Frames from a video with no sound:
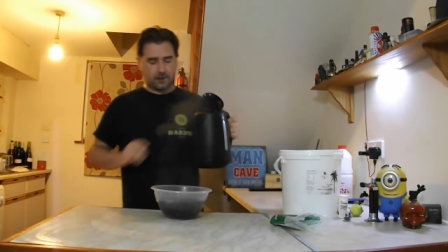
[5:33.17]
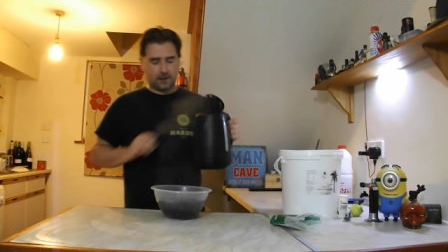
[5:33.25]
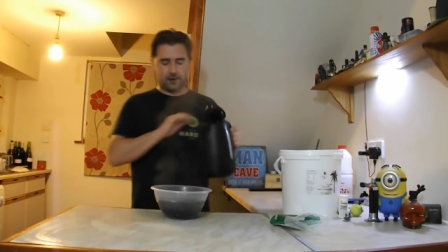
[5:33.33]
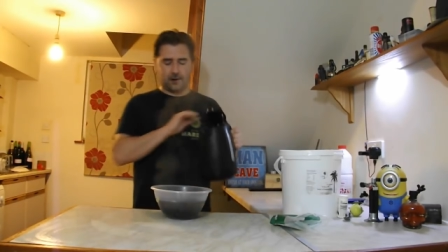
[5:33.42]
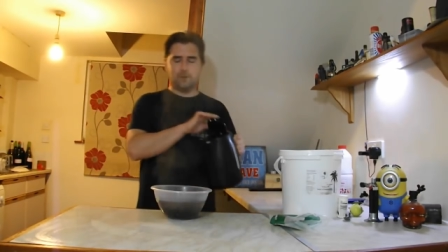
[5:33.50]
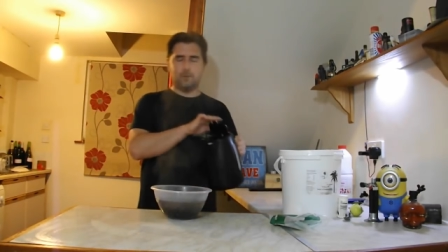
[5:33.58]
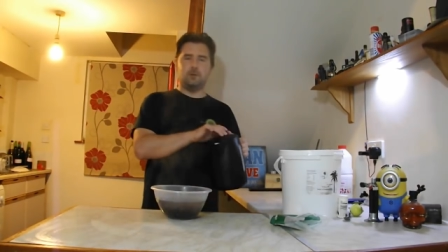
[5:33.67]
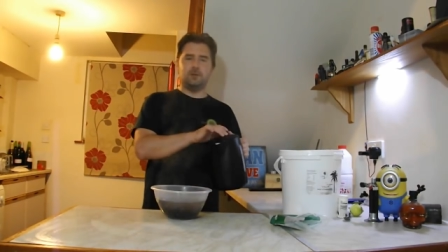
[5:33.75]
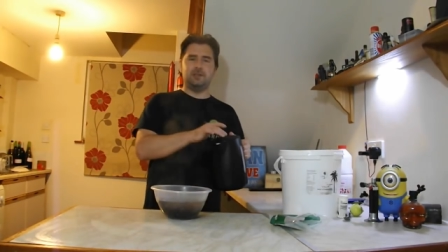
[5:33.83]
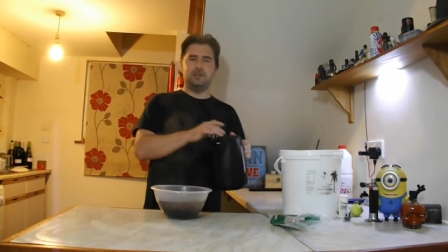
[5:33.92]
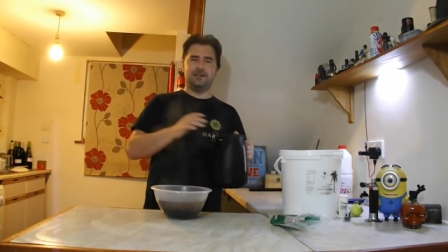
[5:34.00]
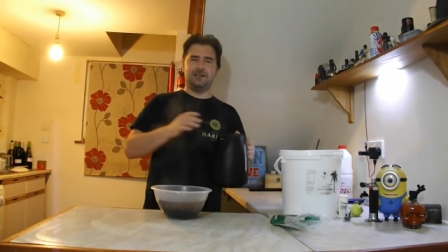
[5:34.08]
The hot
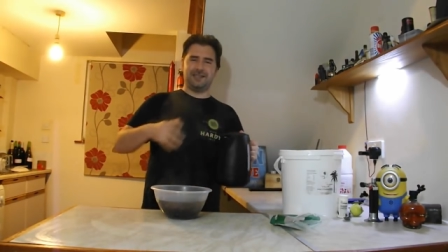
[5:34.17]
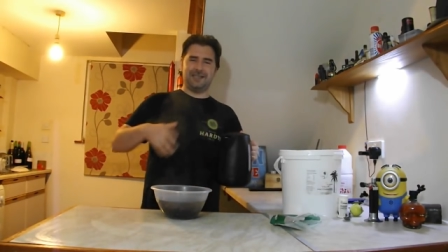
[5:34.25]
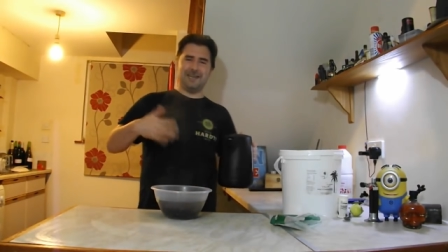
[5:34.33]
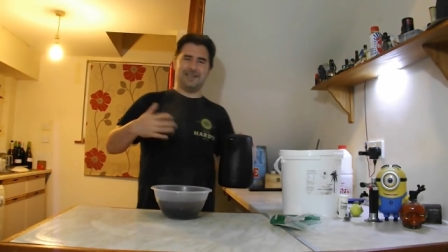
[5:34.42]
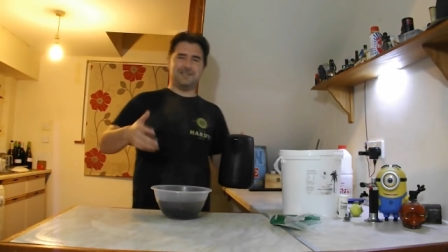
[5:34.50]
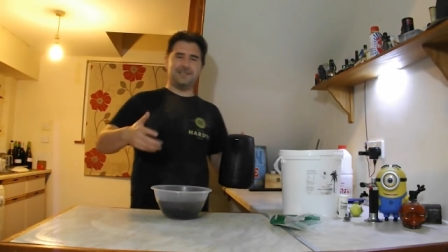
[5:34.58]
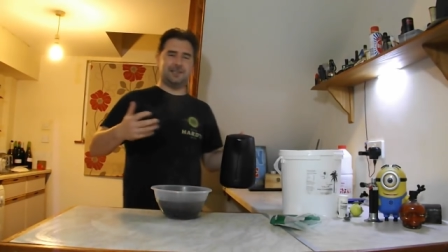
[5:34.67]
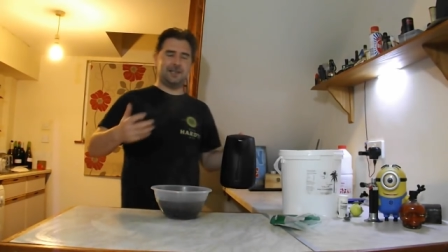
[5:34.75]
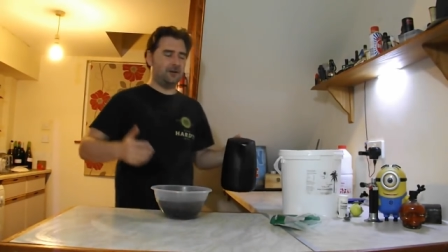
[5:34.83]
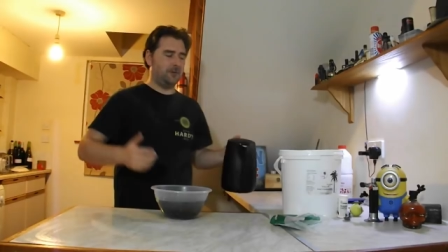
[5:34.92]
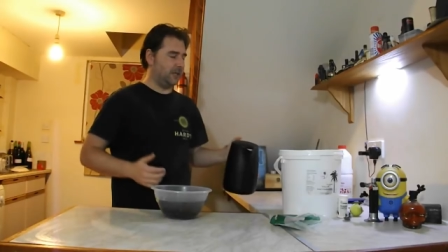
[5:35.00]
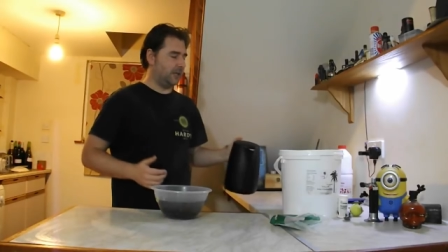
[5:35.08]
water just gets in
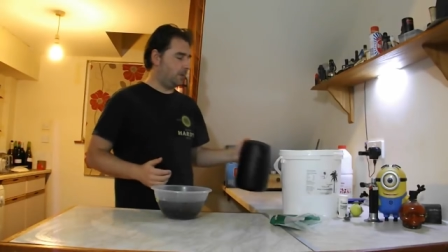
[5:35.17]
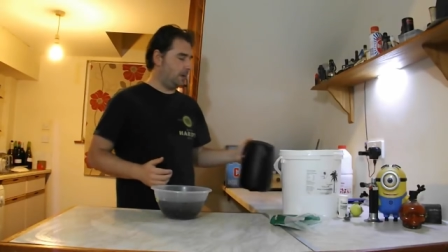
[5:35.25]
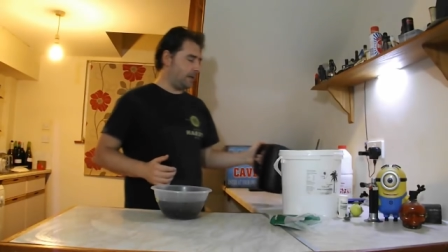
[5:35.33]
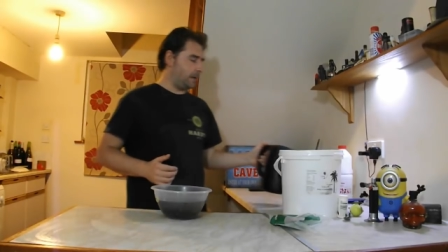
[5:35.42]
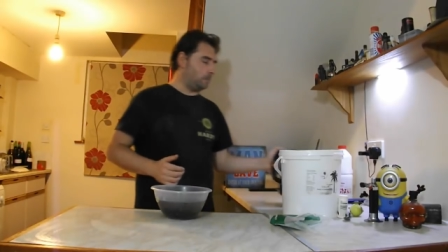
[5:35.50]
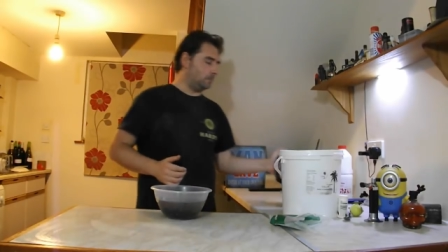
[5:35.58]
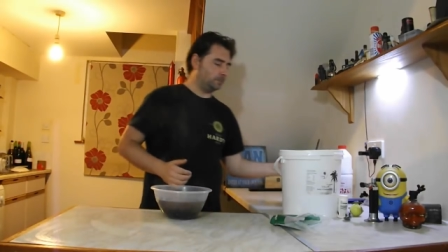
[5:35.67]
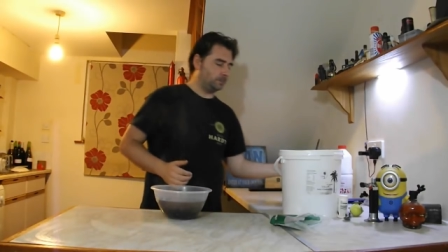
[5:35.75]
there a bit quicker.